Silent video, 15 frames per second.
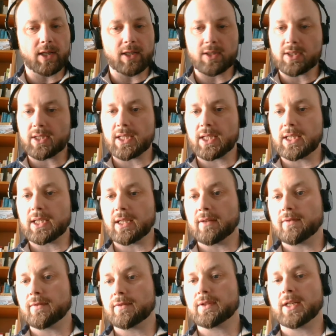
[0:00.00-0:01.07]
and see
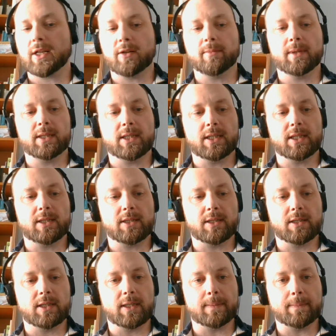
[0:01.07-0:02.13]
if settlement is
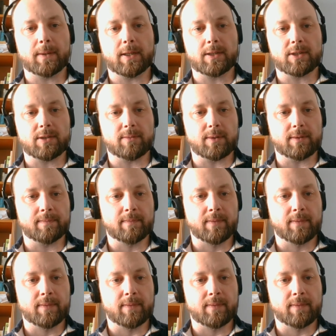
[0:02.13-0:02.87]
indeed possible.